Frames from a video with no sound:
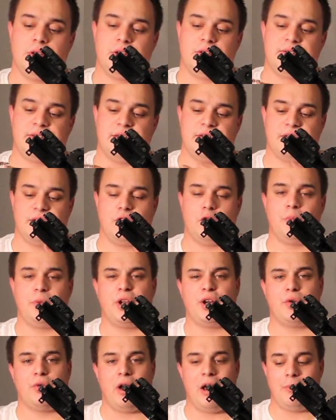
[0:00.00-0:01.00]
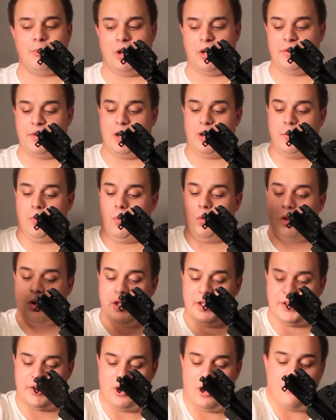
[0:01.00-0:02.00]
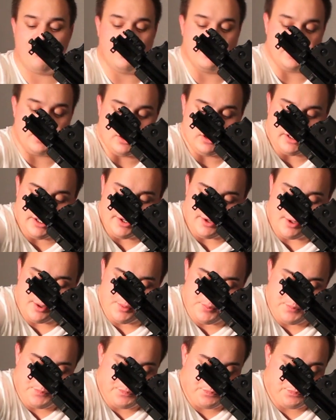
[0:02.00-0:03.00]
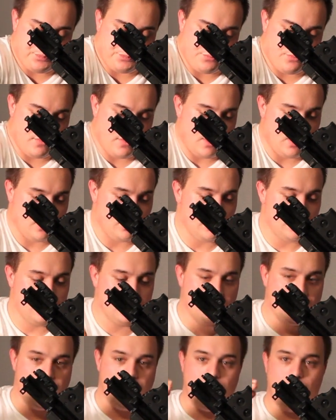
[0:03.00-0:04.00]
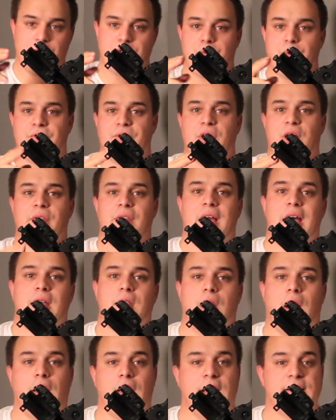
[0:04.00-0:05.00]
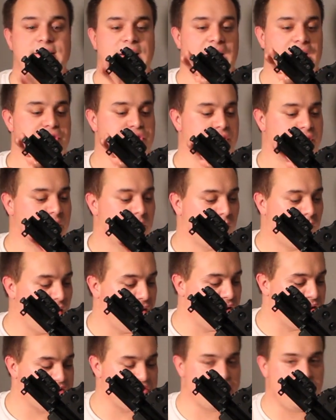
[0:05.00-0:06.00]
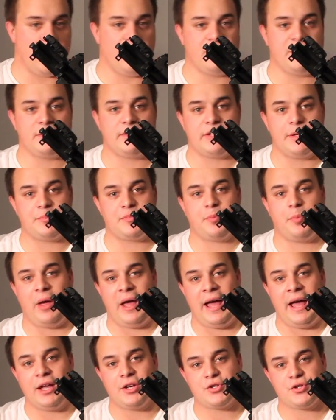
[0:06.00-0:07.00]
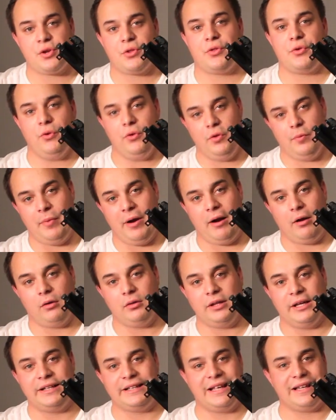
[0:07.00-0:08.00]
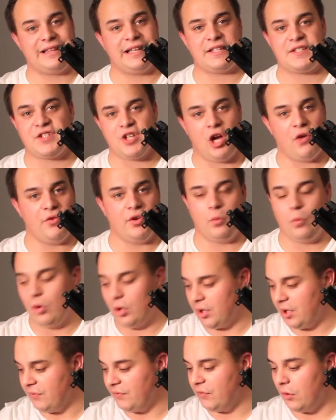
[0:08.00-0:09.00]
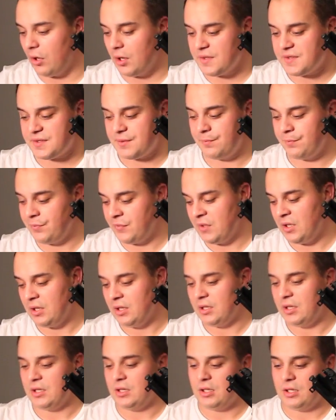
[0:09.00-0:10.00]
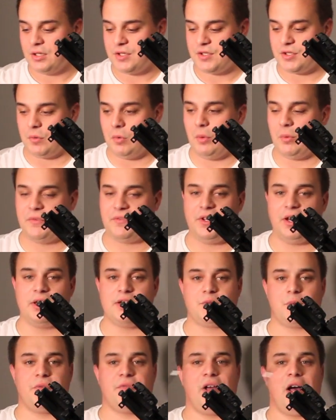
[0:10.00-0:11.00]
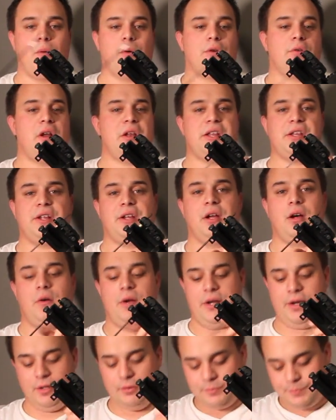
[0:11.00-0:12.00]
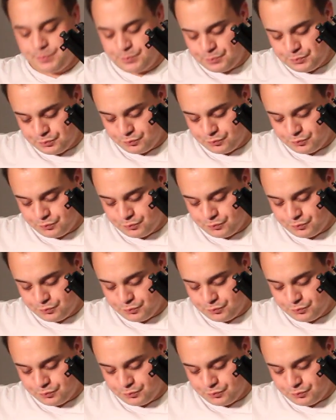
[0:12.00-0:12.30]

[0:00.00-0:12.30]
See, there's a little bit of grime on there, but we'll clean it off a little later. Once we've done that, I like to actually run a solvent-dipped patch through the barrel and get that solvent working for us. So what we've done is we've got one ready to go here.